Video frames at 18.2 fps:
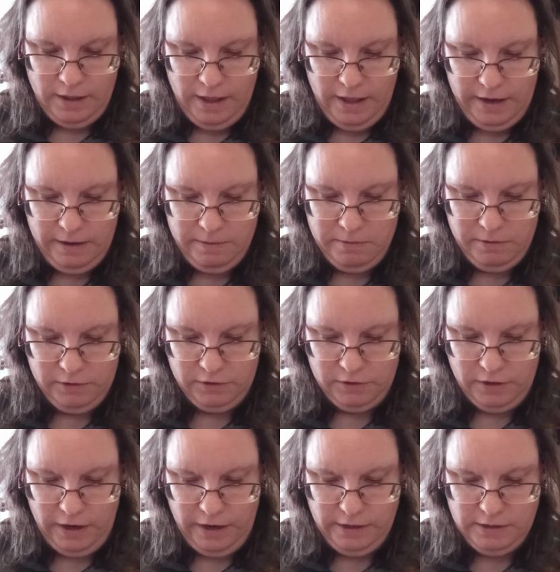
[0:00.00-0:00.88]
And he built
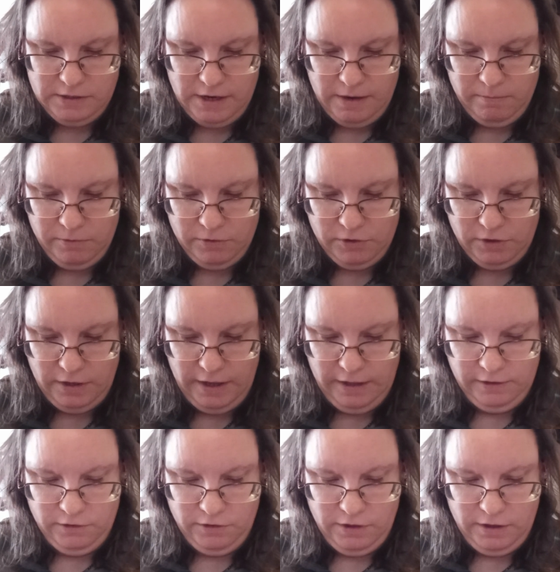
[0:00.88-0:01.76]
side chambers
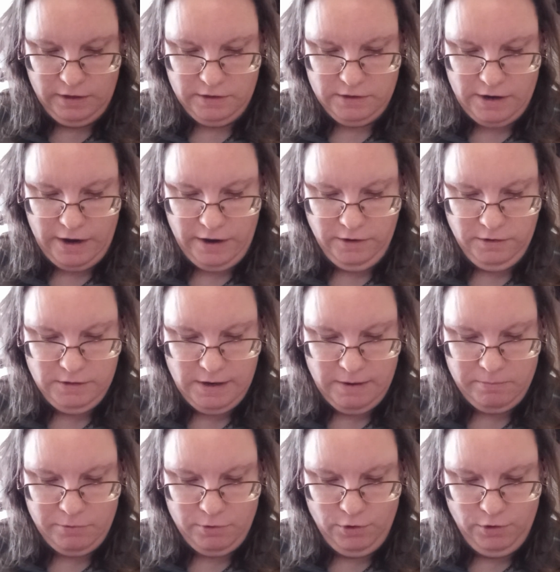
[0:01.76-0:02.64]
against the entire
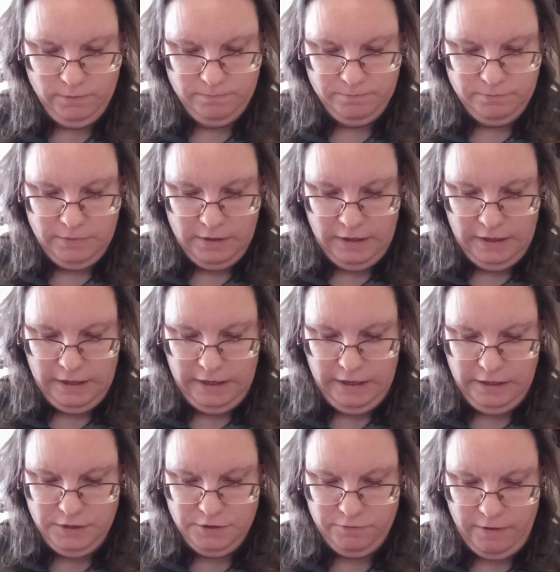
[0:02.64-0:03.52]
temple,
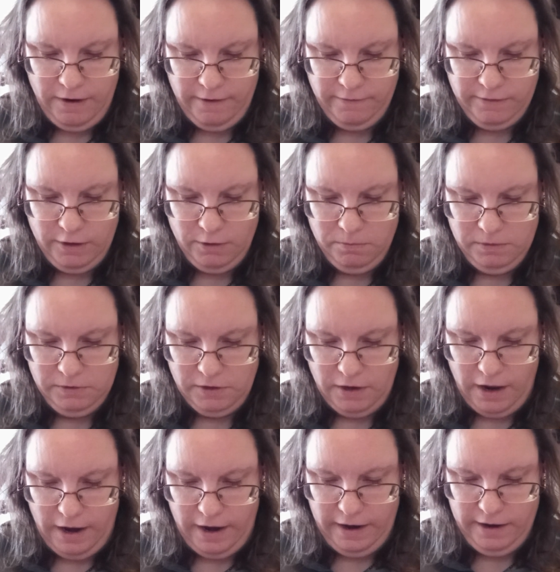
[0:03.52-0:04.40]
each 5 cubits
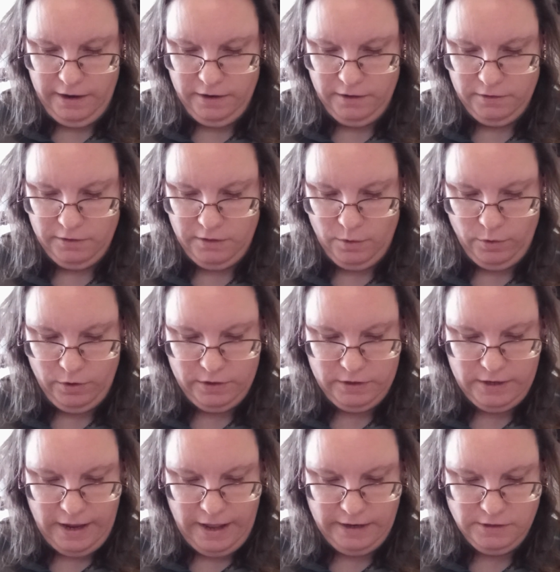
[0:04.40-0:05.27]
high. They were
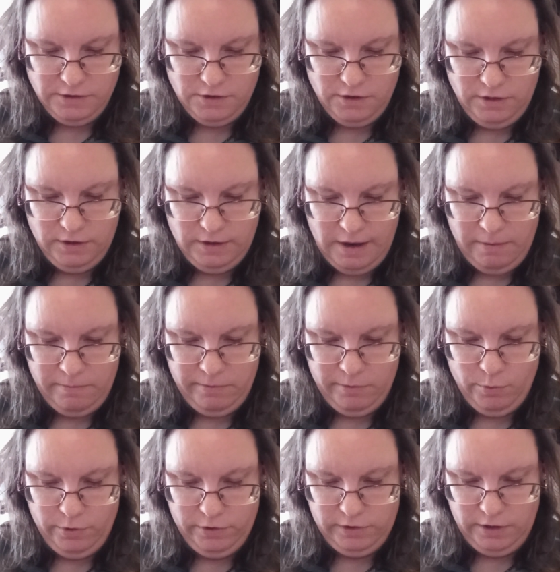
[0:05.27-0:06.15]
attached to the
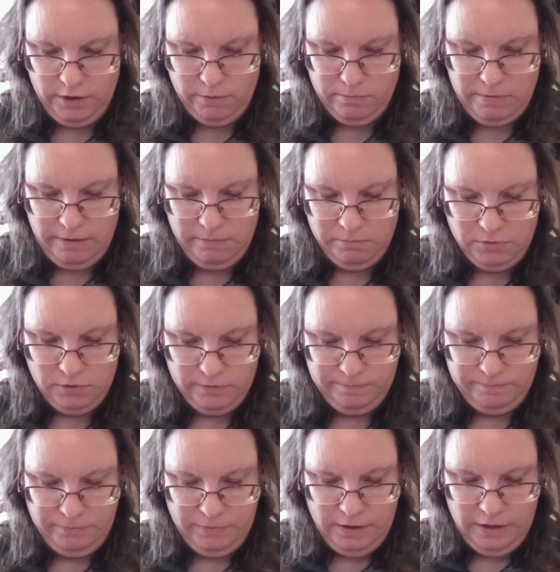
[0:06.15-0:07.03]
temple with cedar beams.
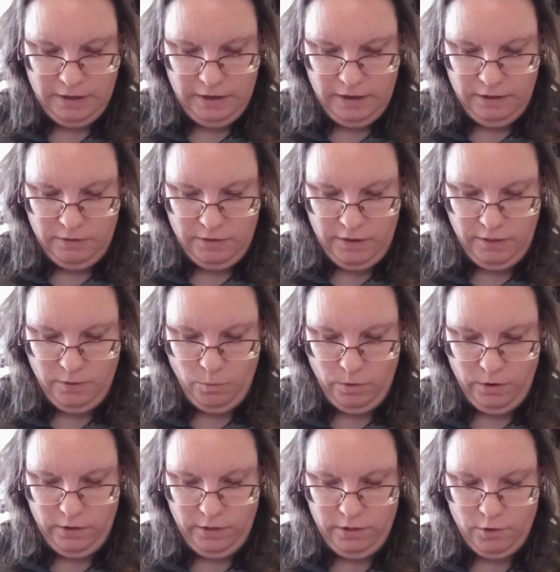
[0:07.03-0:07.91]
Then the
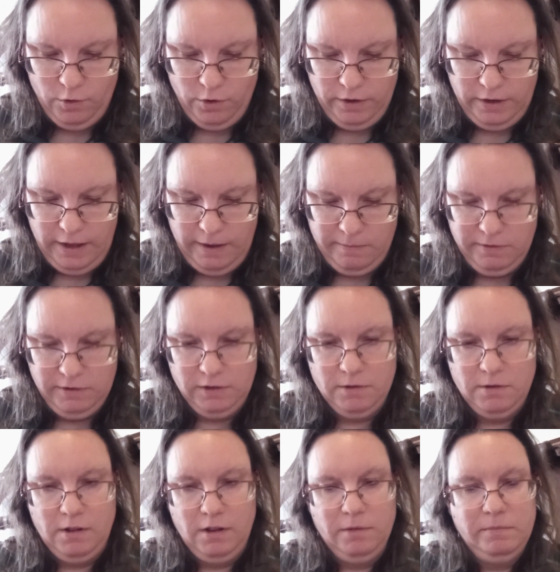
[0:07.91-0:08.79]
word of the Lord came to
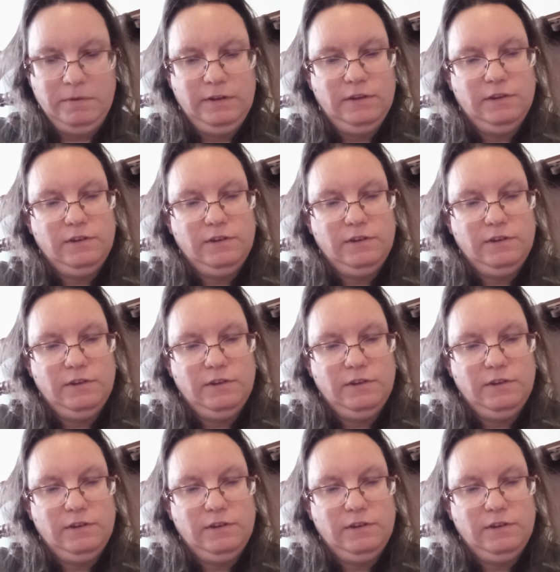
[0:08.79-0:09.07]
Solomon,